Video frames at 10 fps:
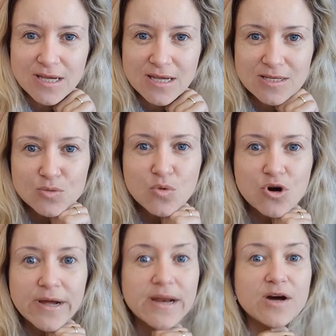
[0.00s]
is
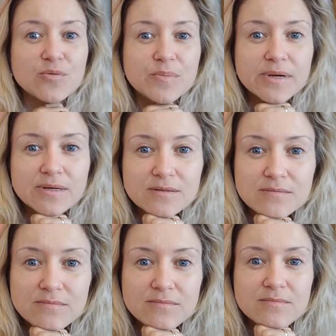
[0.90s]
wide open?
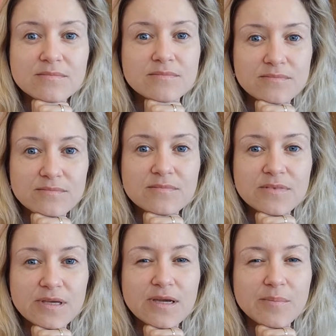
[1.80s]

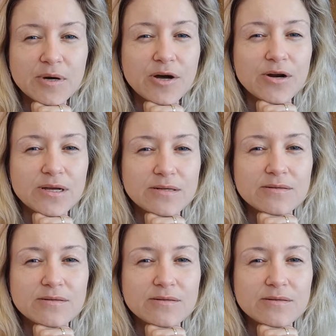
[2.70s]
Think about it.